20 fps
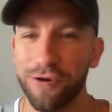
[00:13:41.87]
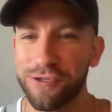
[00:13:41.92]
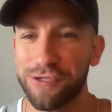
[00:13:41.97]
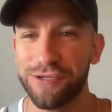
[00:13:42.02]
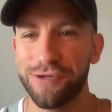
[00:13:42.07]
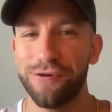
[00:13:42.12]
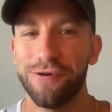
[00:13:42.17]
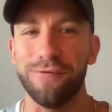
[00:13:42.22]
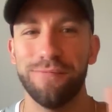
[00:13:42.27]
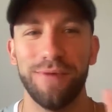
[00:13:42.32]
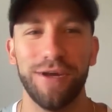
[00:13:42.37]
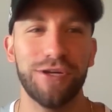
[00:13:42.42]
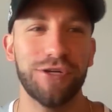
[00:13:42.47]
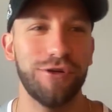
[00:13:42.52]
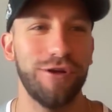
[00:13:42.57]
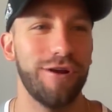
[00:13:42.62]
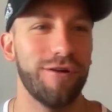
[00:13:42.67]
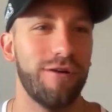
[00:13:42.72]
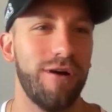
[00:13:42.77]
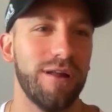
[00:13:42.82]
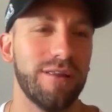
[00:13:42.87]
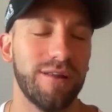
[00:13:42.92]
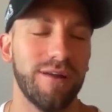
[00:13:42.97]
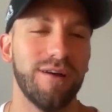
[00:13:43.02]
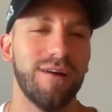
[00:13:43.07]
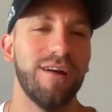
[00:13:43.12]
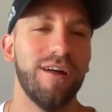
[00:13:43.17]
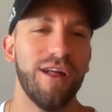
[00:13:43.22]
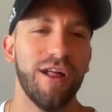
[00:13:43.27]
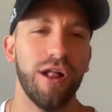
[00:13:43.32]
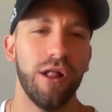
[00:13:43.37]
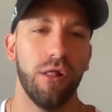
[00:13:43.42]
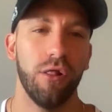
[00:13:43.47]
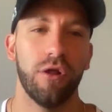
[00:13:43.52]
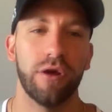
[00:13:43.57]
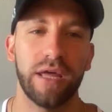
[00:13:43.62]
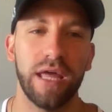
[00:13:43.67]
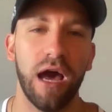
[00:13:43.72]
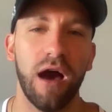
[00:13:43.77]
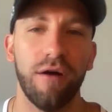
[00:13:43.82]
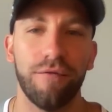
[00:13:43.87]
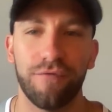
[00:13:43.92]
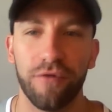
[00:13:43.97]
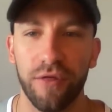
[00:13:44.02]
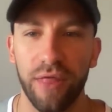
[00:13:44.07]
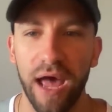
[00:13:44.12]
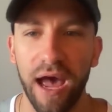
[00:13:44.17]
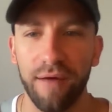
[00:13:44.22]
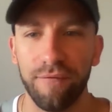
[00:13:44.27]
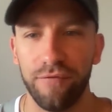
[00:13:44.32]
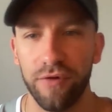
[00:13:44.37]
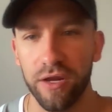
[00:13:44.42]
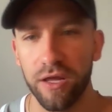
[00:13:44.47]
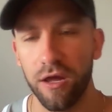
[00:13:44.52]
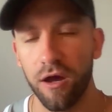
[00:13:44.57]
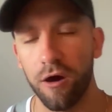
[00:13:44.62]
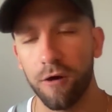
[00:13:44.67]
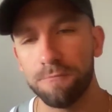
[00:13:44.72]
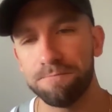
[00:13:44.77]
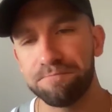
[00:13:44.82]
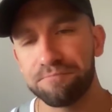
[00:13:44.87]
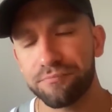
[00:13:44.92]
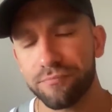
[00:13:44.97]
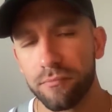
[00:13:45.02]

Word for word: so make sure you're on the lookout for that video.